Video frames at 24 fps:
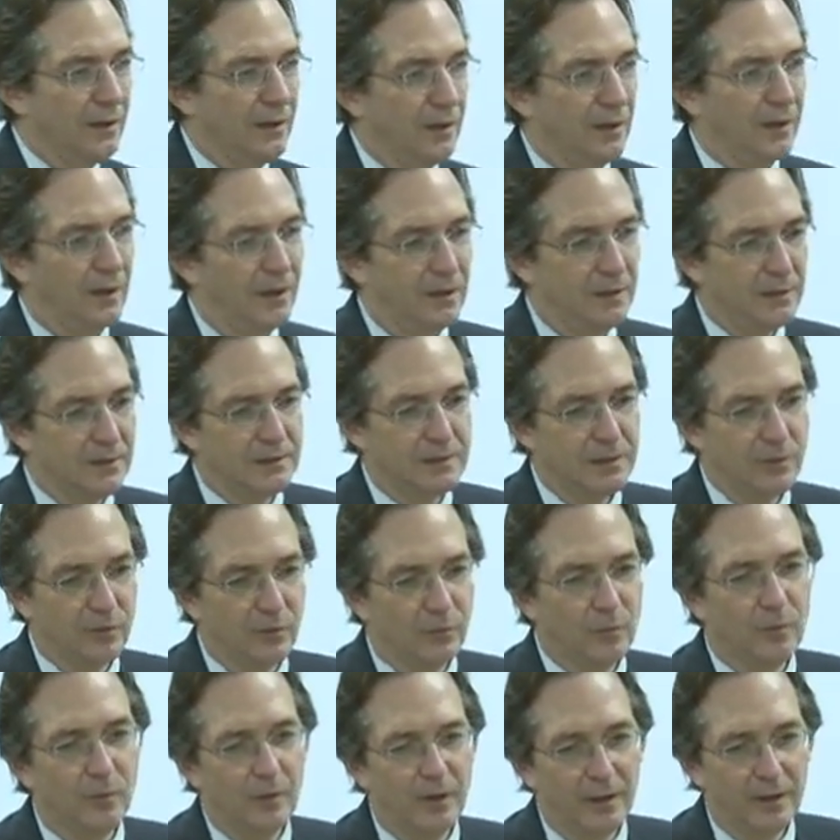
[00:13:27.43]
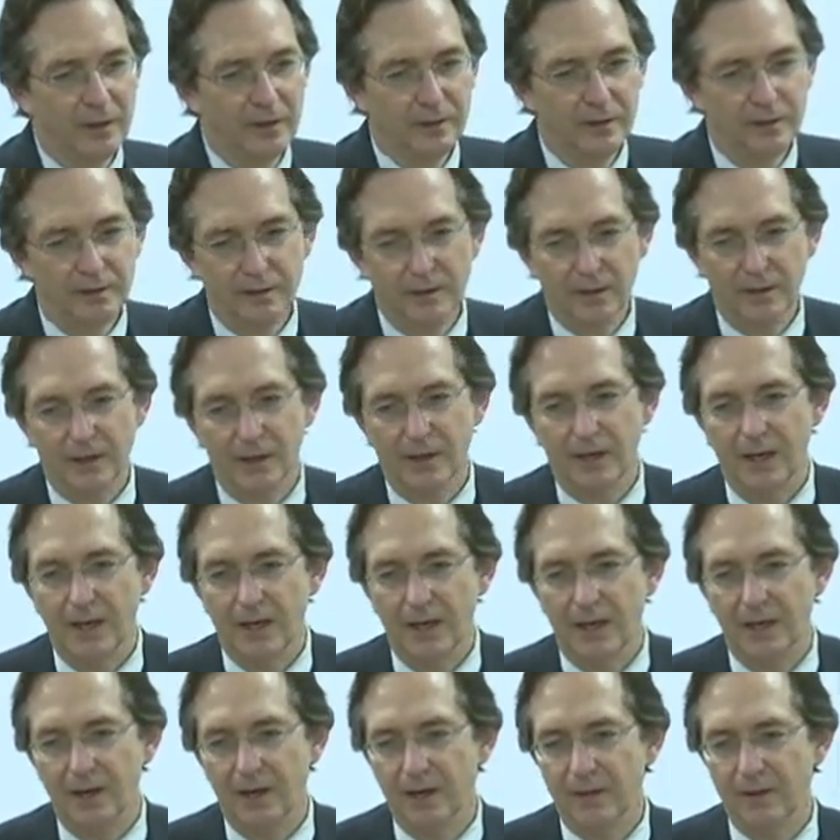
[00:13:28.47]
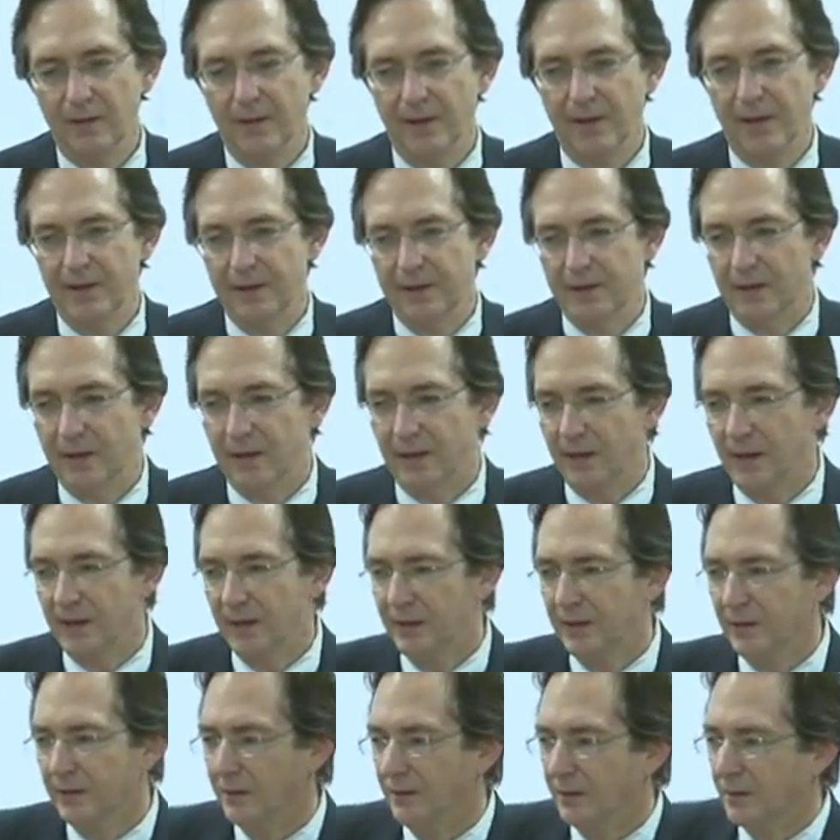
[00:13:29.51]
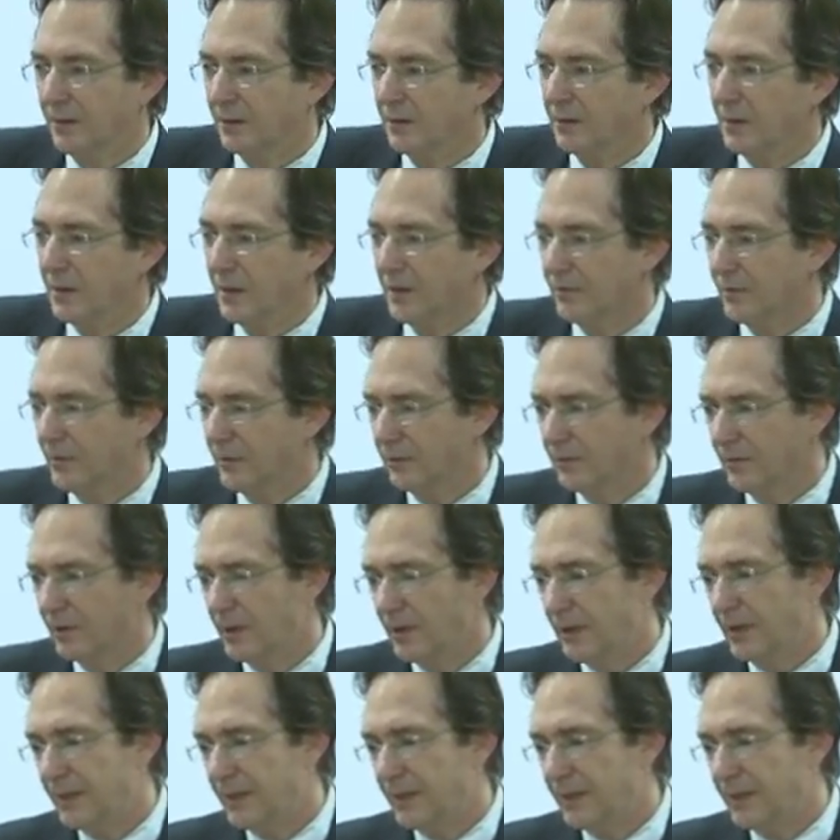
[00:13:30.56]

Uh, is number one. Uh, that they never.